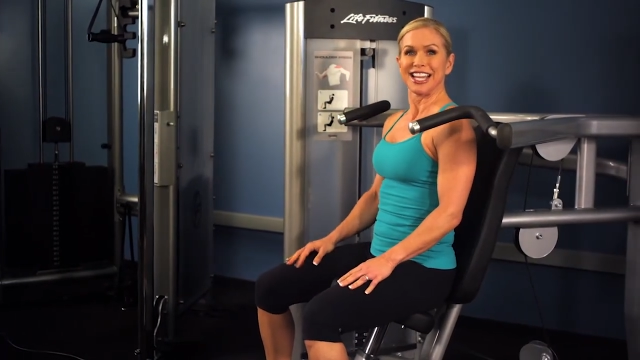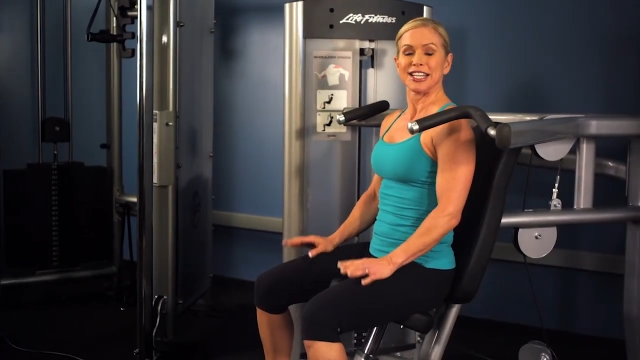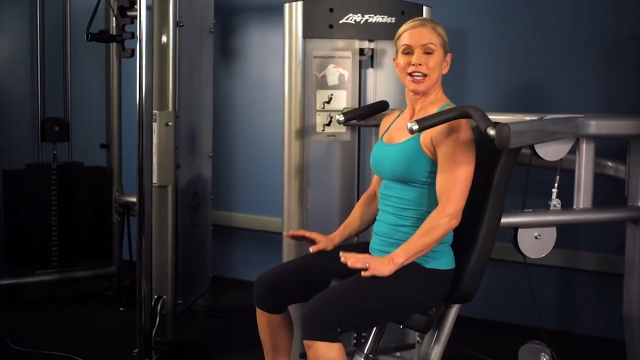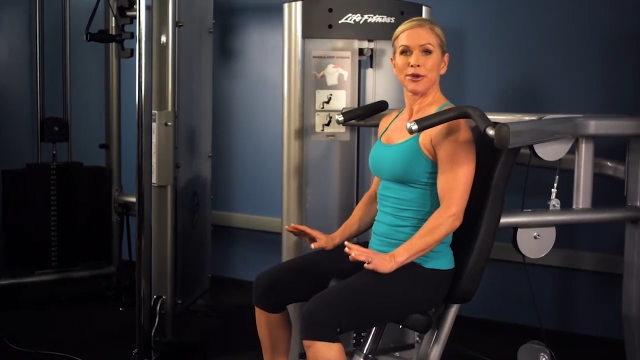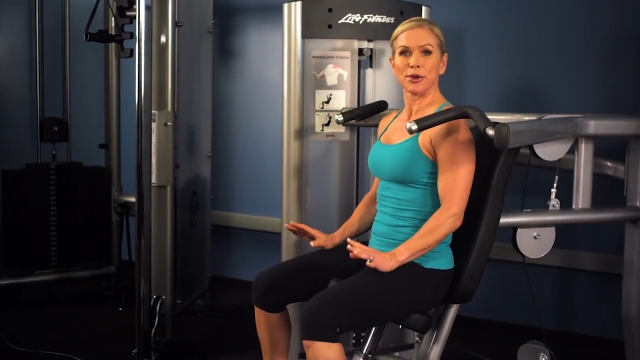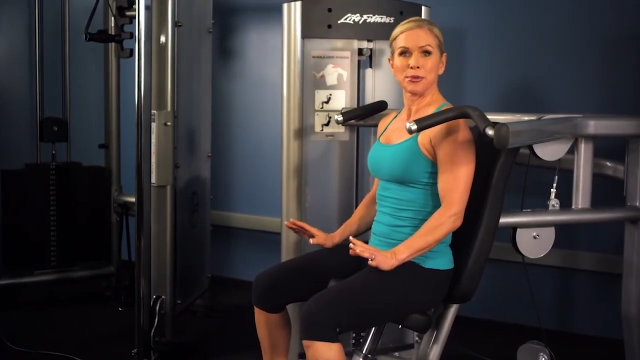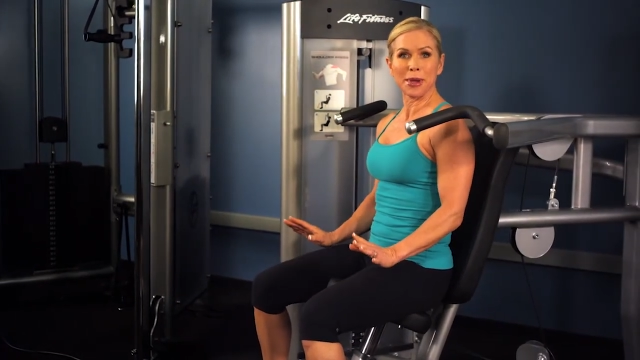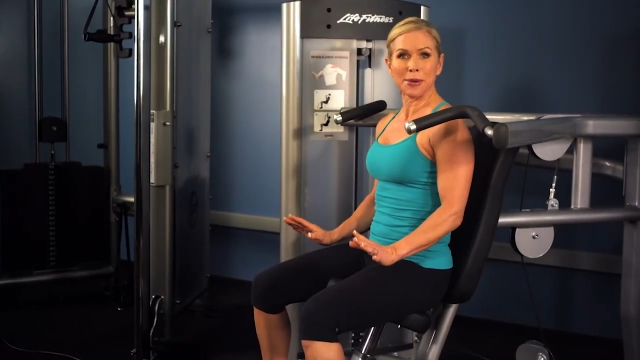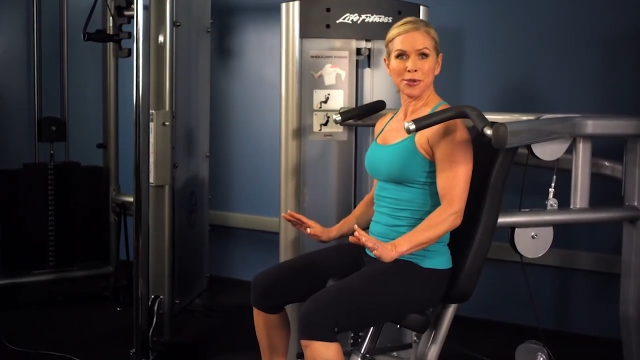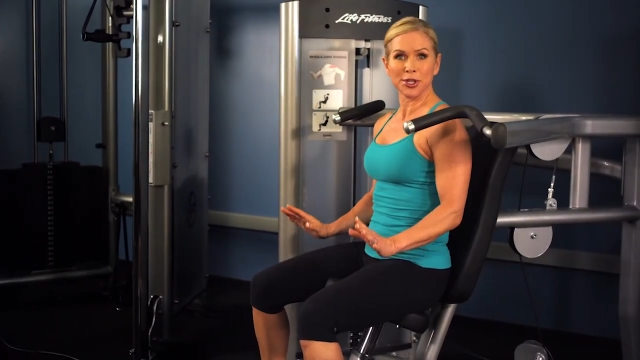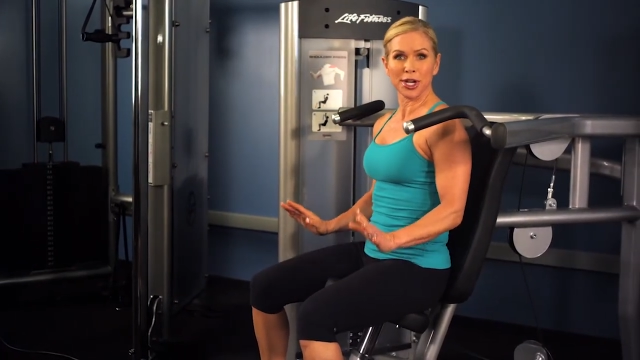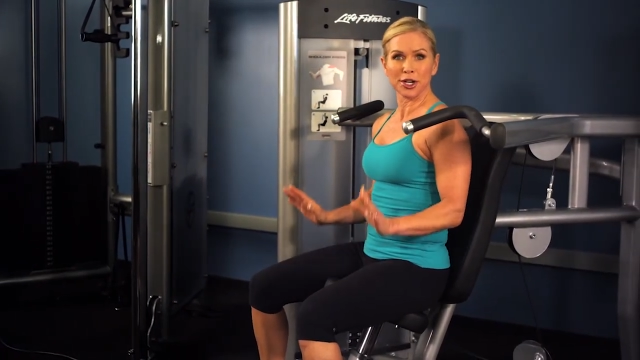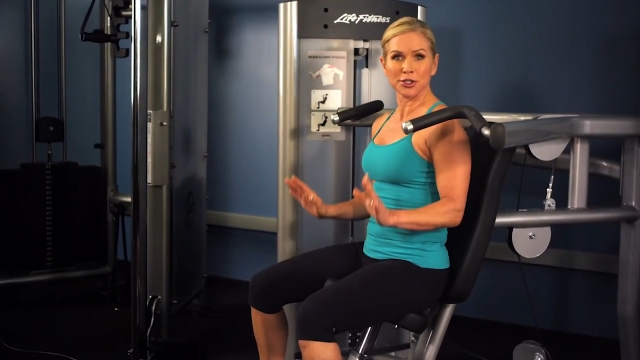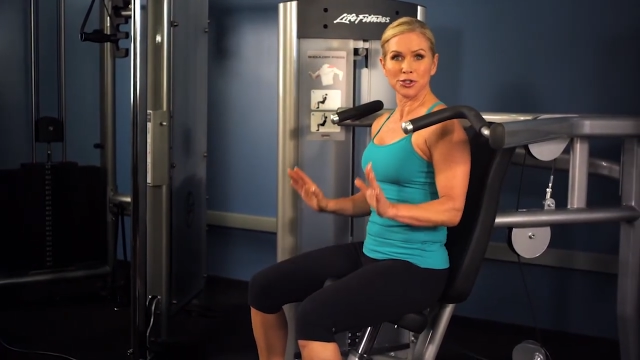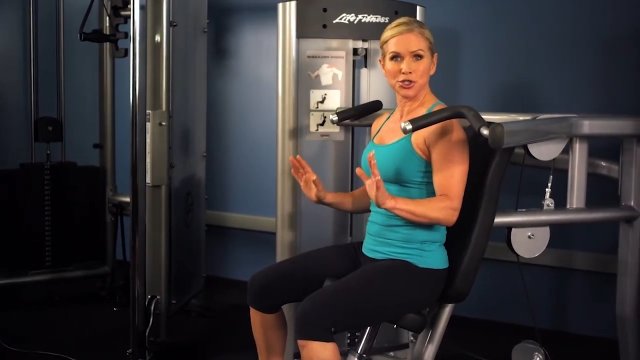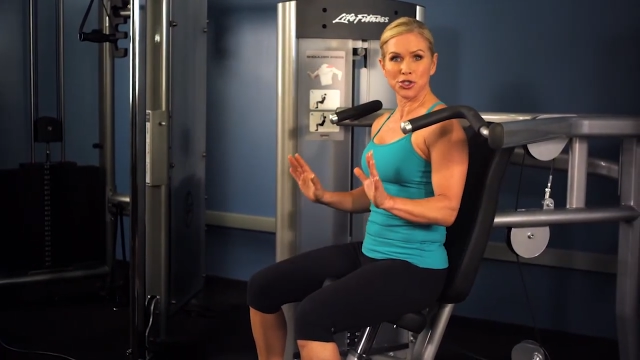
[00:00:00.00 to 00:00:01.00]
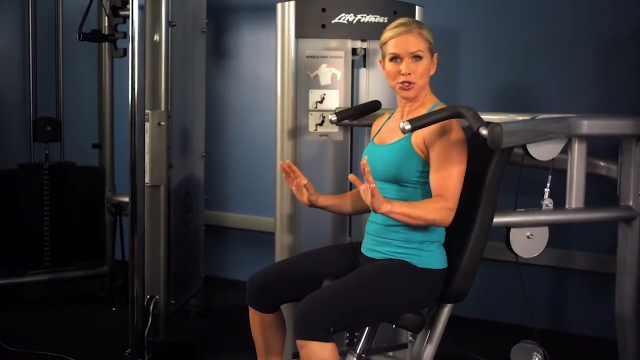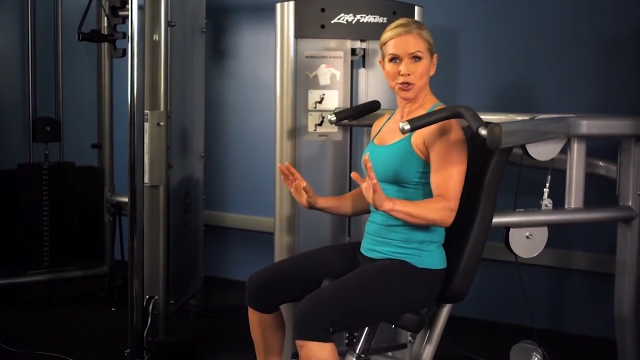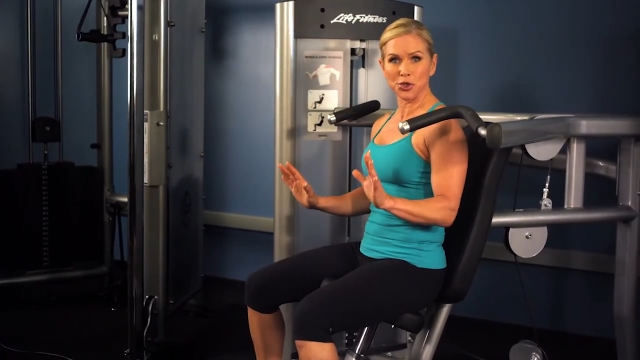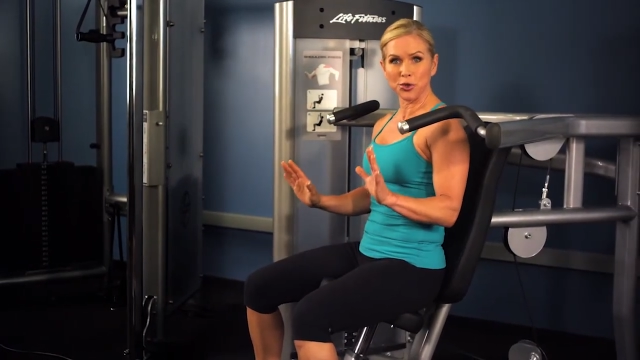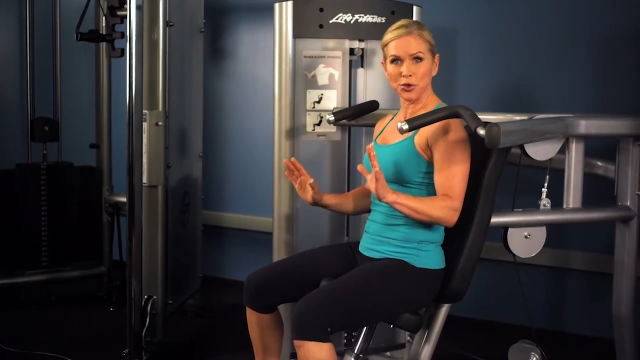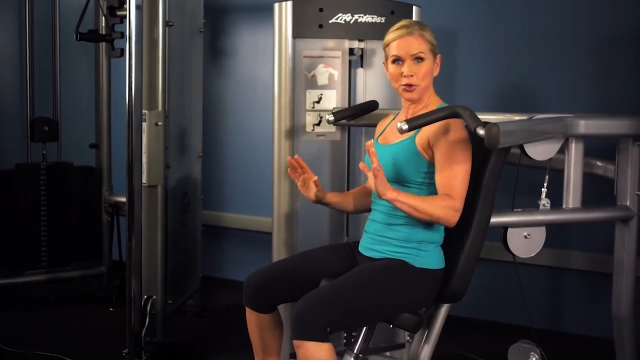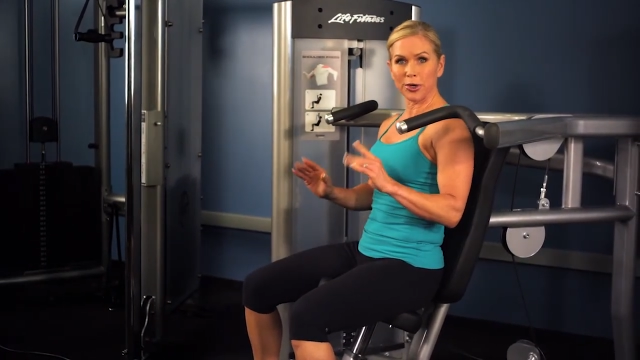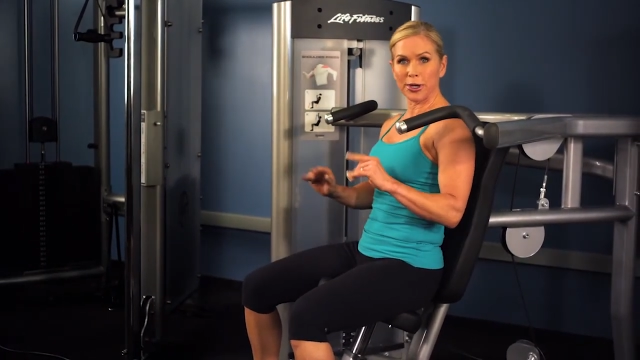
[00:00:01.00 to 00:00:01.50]
Now remember there are
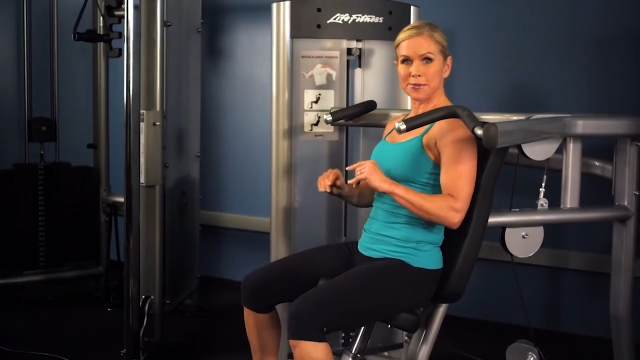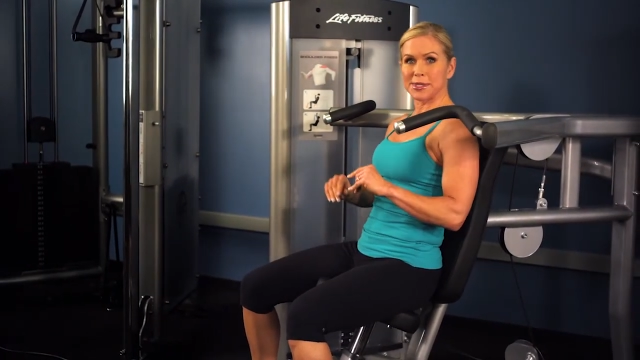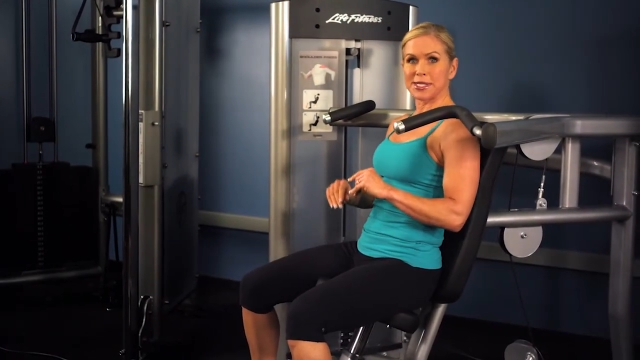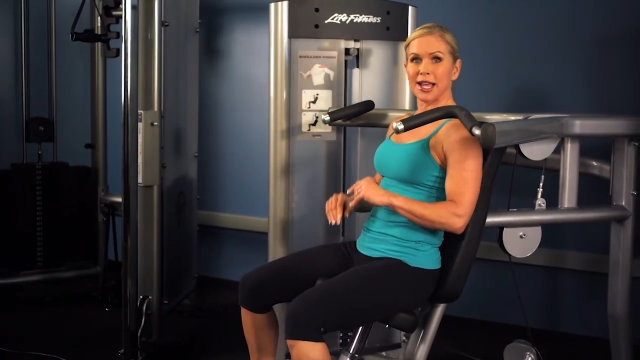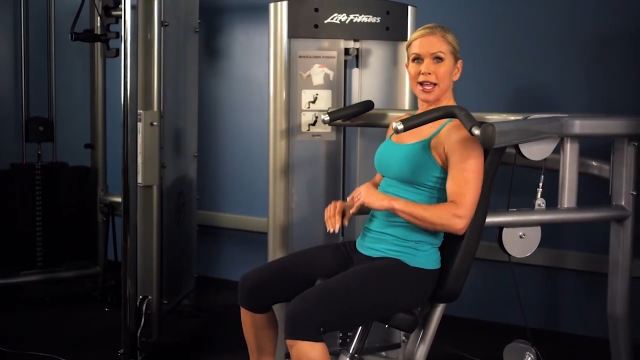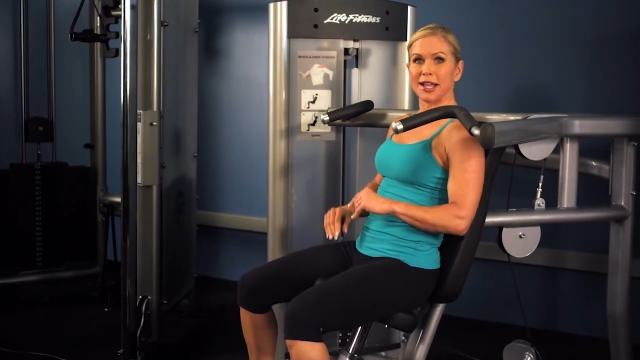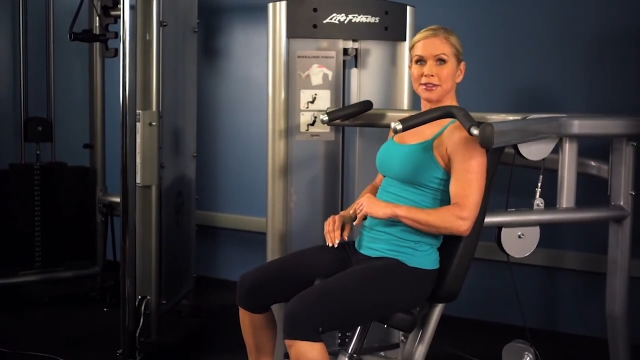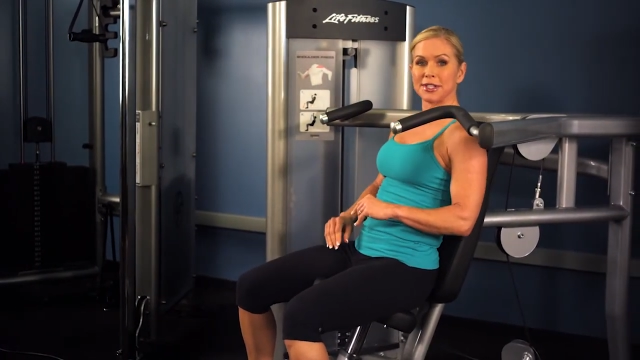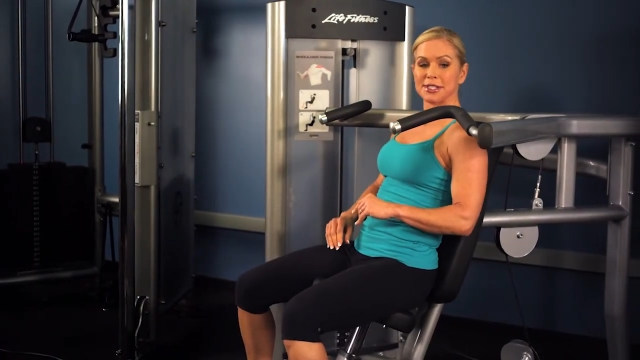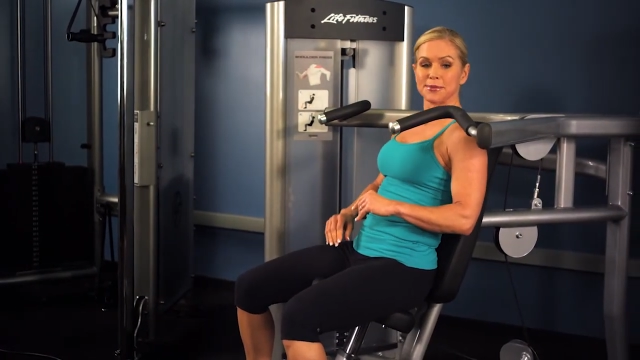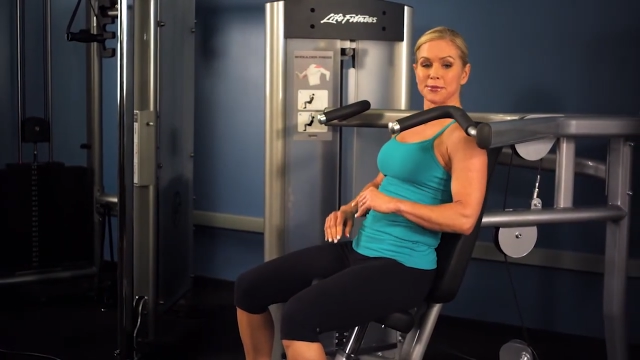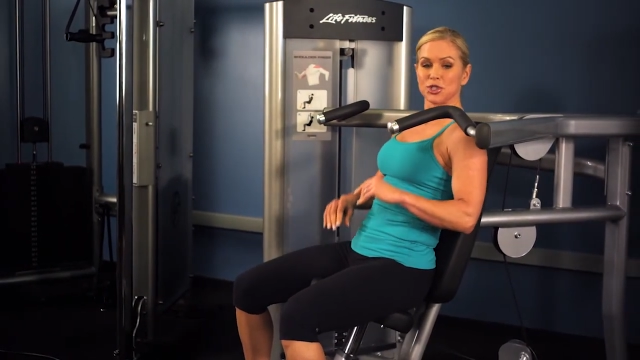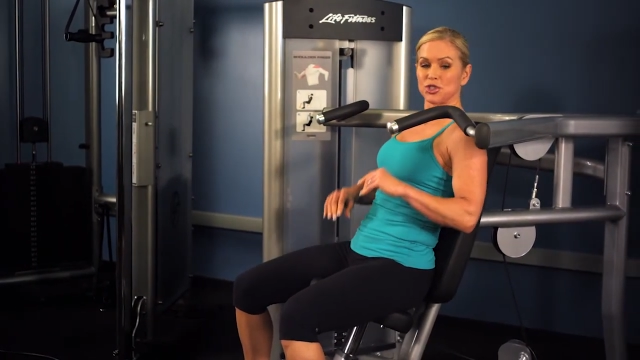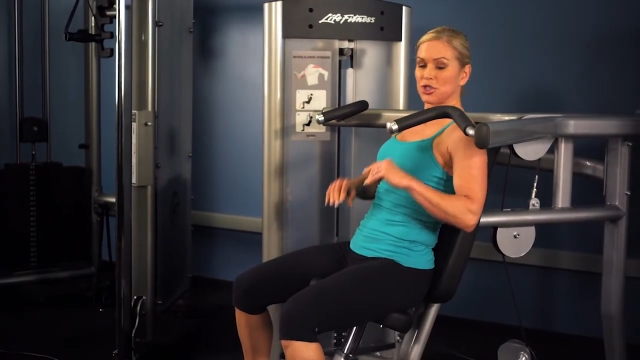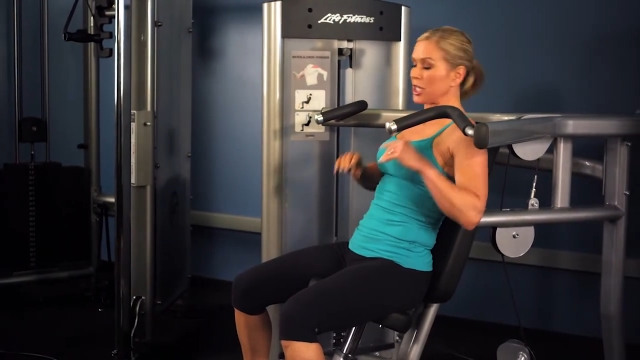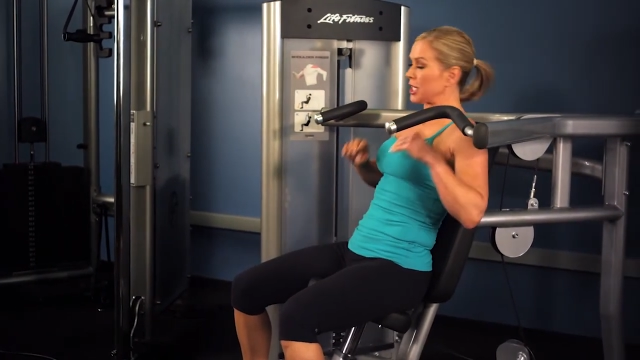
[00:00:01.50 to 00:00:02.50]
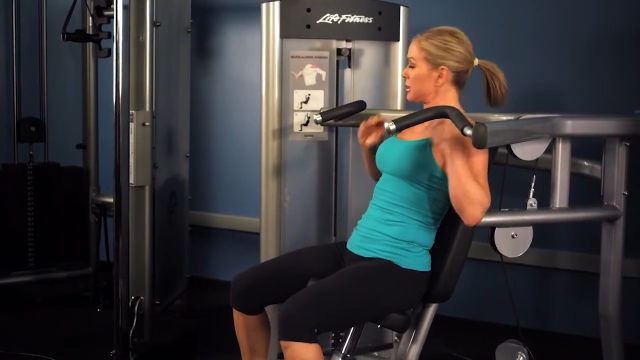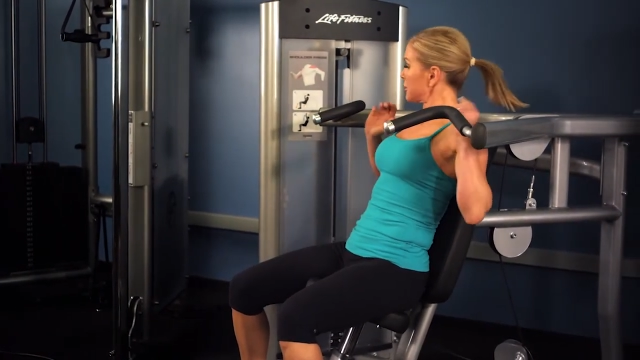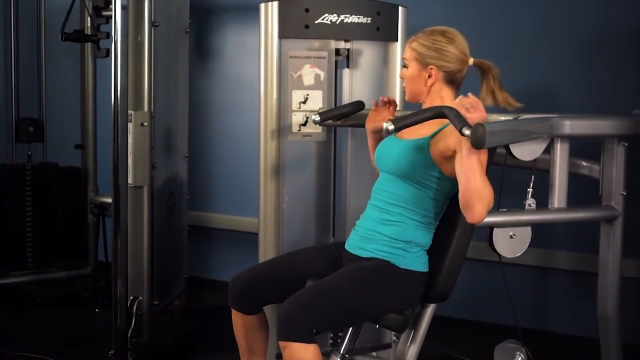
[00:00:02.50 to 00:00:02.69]
two grips on this machine.